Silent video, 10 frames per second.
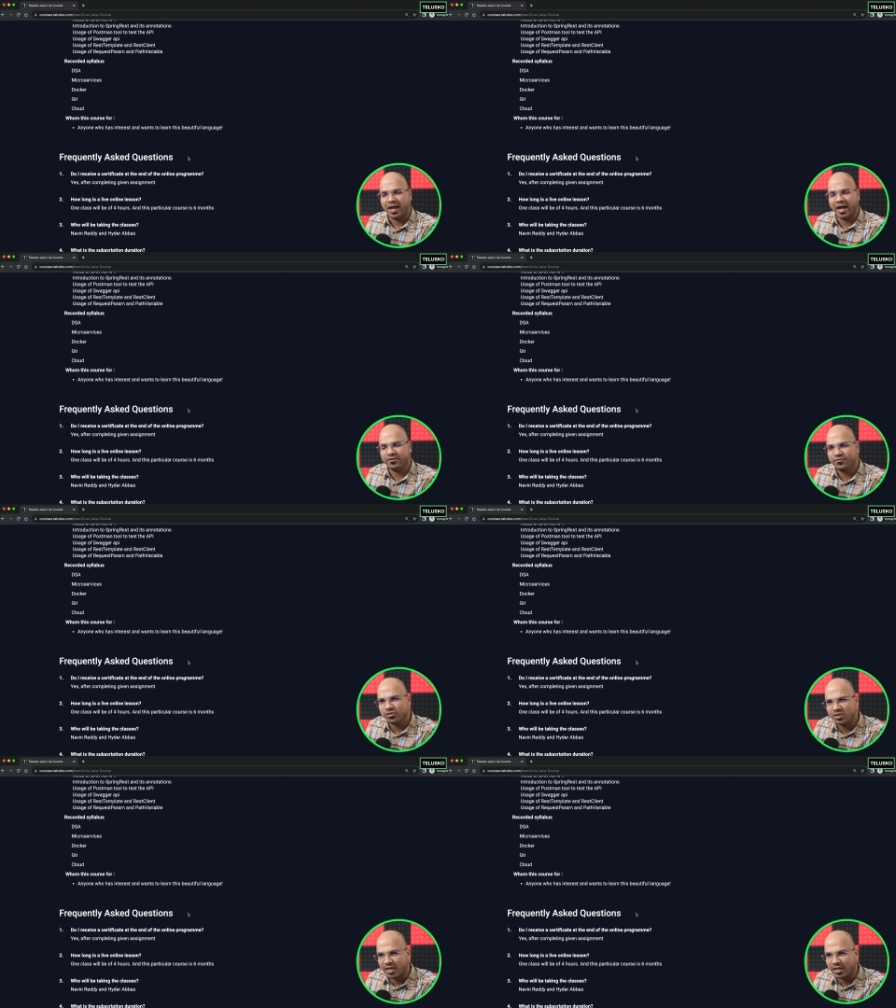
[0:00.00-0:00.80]
and if you
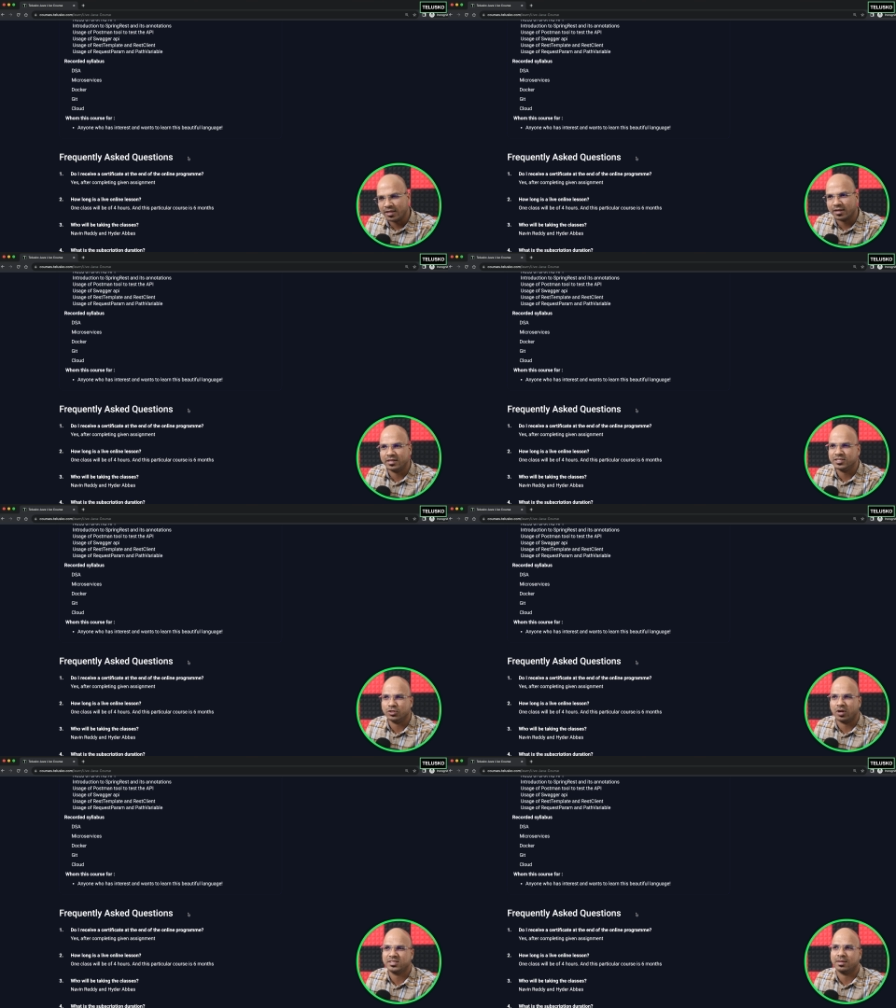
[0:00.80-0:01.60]
think this is
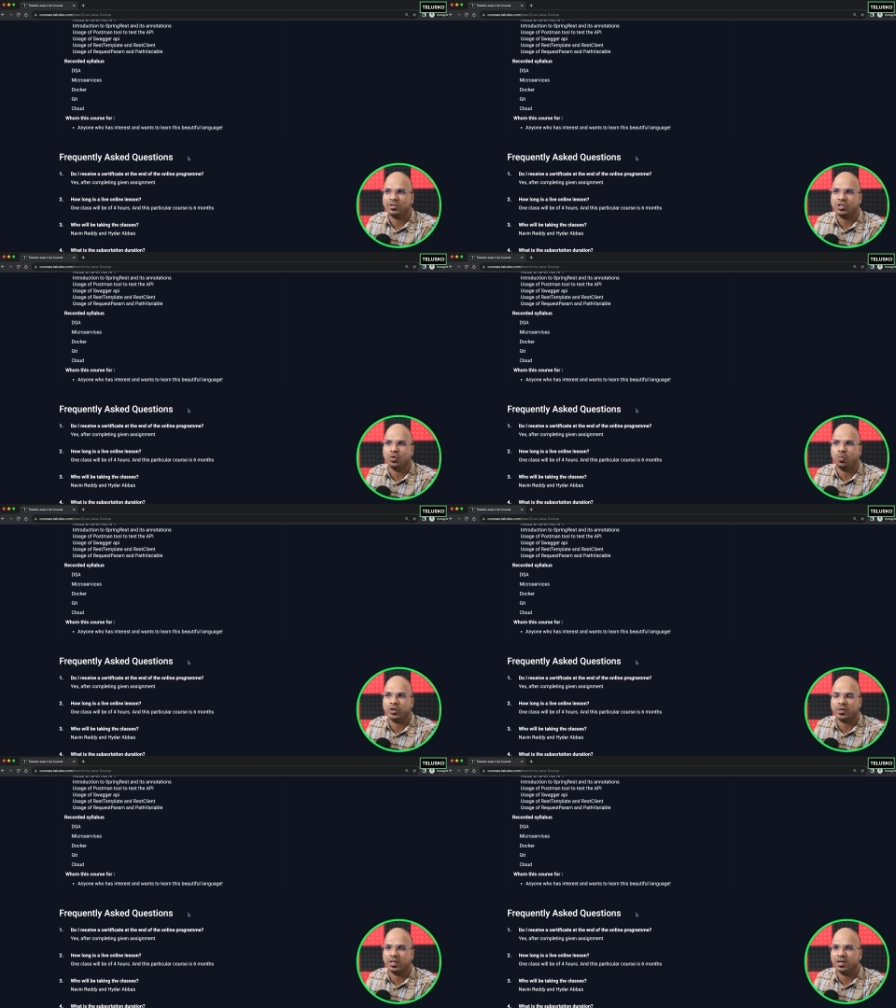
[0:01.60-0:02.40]
not something you
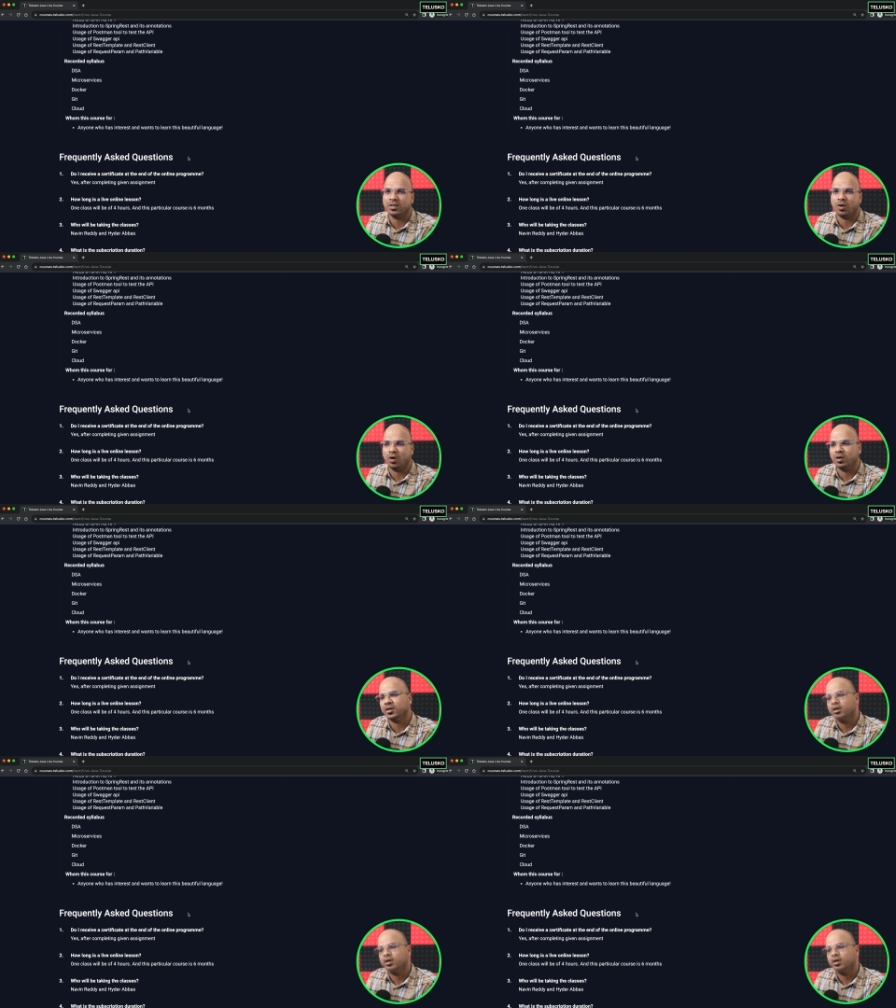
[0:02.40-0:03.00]
want to learn or